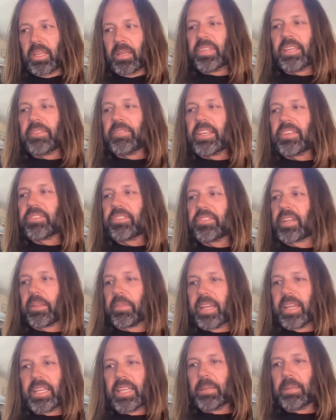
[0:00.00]
MTV is
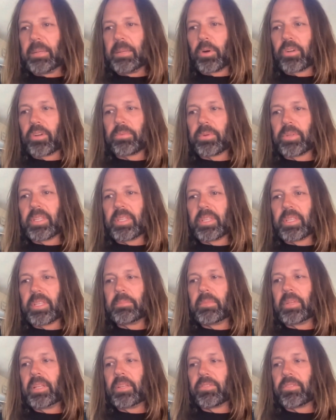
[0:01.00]
not a thing anymore. It's
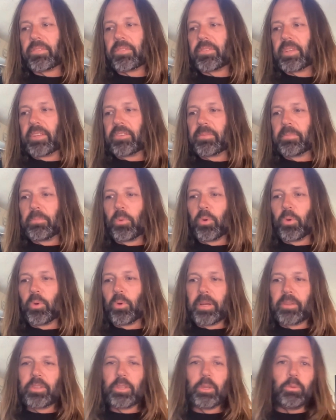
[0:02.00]
really it's it's more
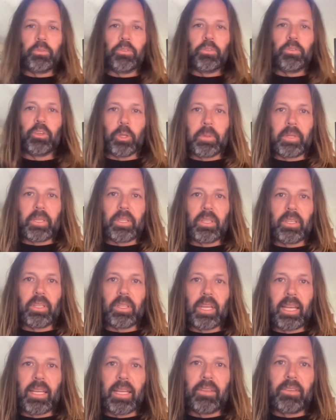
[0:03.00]
about YouTube, and
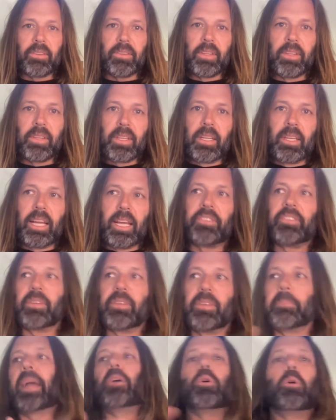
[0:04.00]
and I
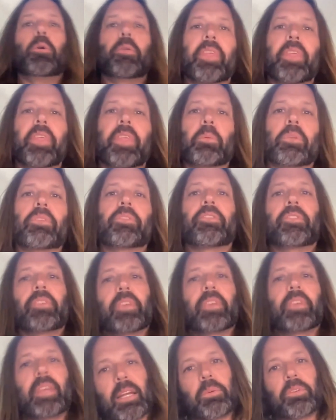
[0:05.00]
said my whole thing with
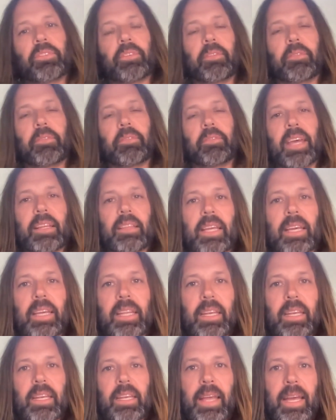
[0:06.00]
Slayer was the fact
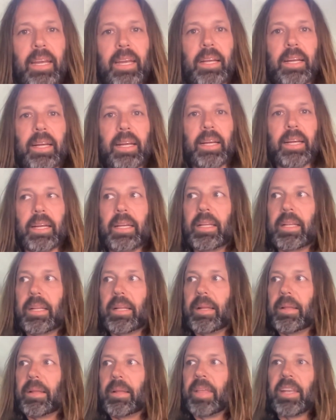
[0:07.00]
that that uh
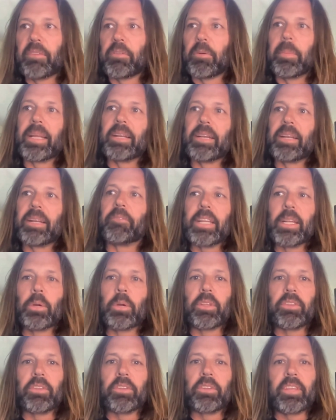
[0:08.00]
they never made a
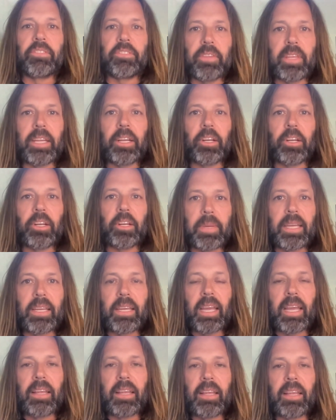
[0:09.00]
video that said Slayer to
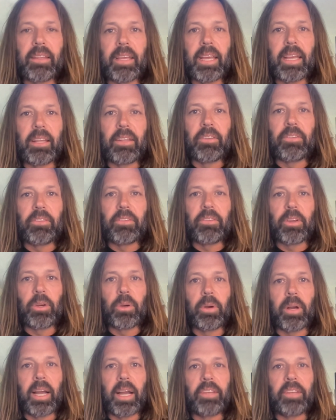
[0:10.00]
me and and
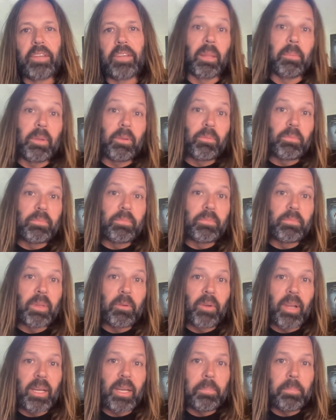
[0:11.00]
so I said, let me let
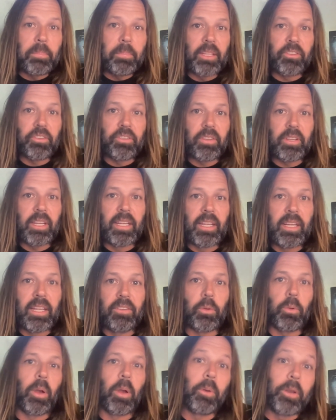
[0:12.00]
me write a pitch.
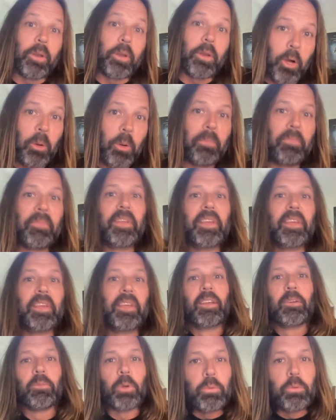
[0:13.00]
And so I went home,
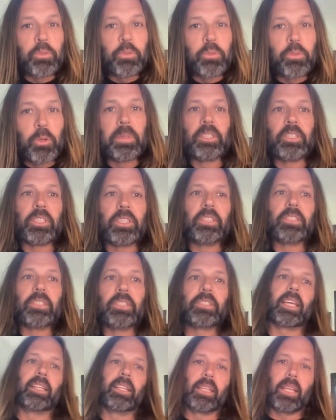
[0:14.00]
wrote two
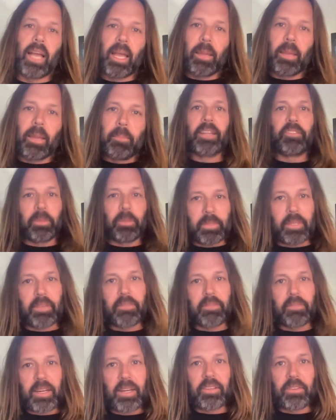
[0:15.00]
pitches, and I made
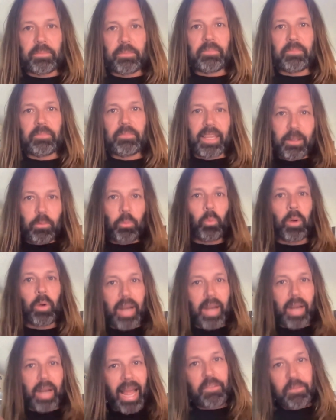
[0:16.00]
something very like
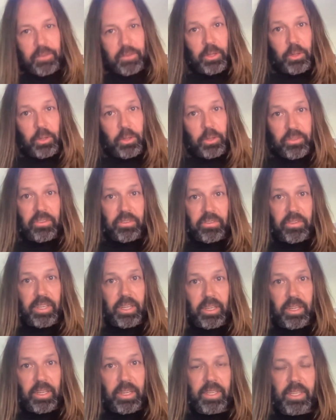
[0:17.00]
what I feel is the
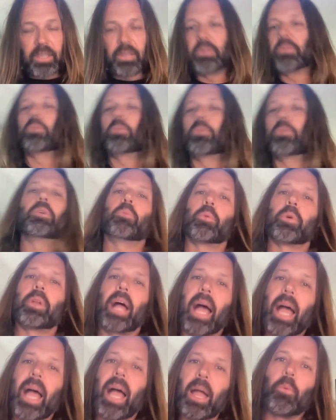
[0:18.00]
Slayer video, what
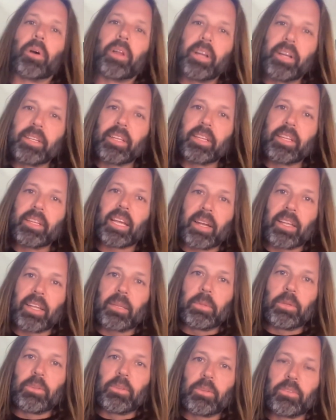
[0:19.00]
what I wanted kind of out
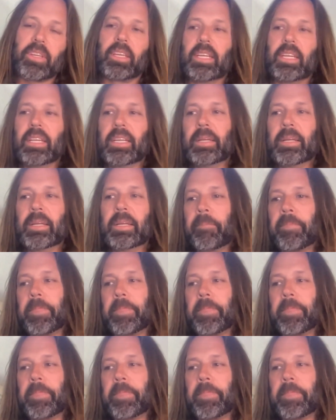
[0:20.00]
of the music.